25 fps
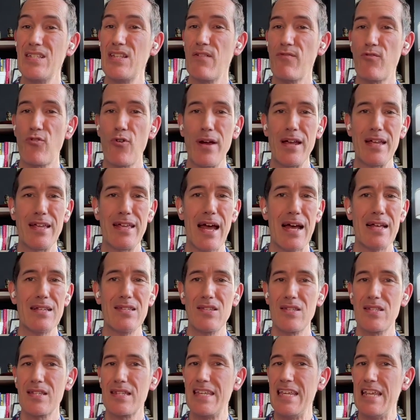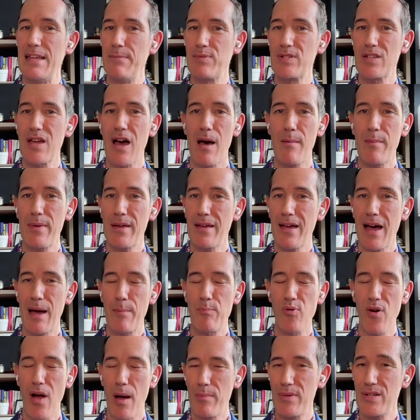of great guests keeps coming, I
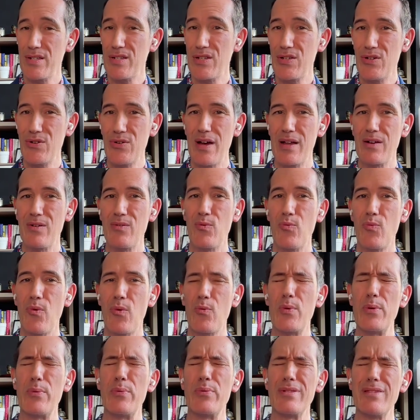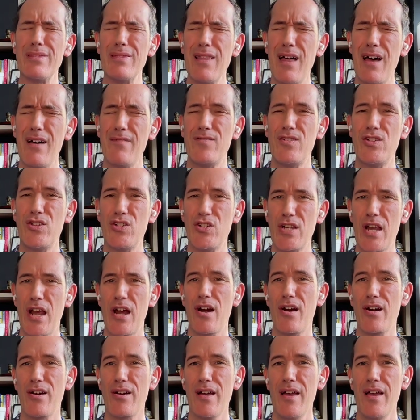promise you, and we would love to
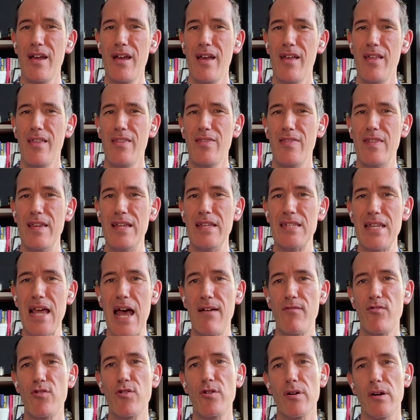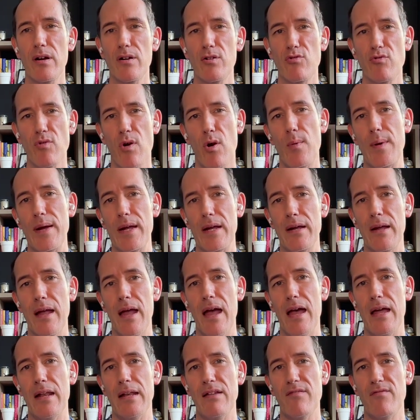share these ever-growing
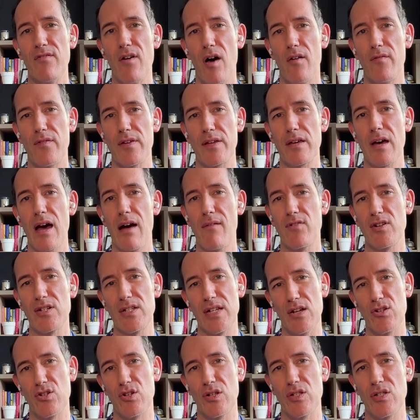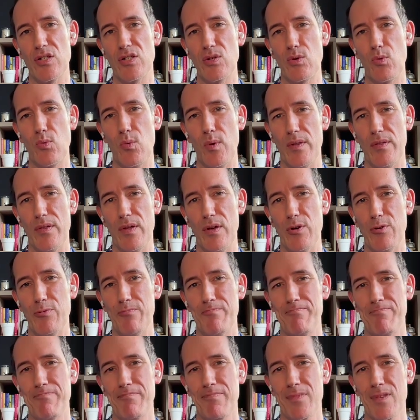and evolving conversations with you.
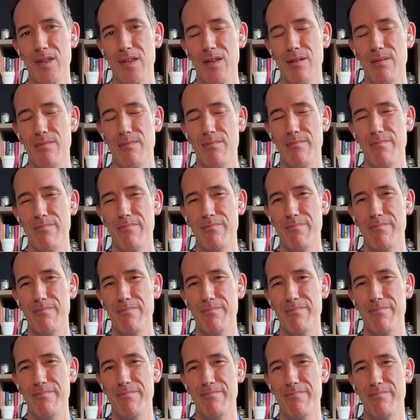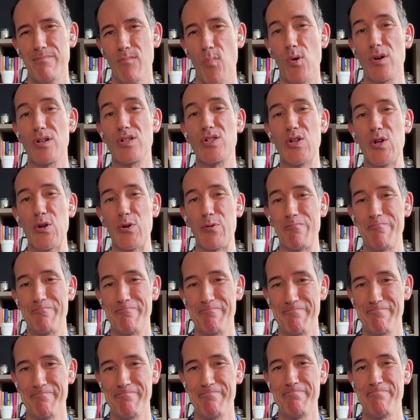More soon.
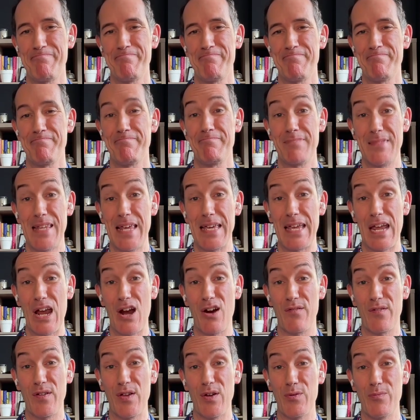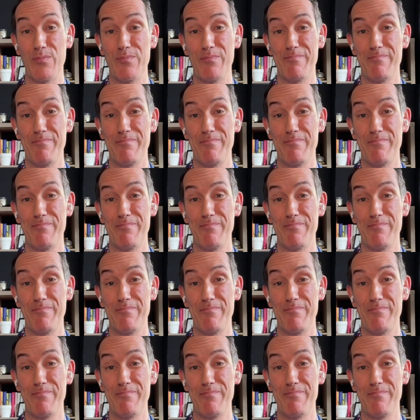Take care of you.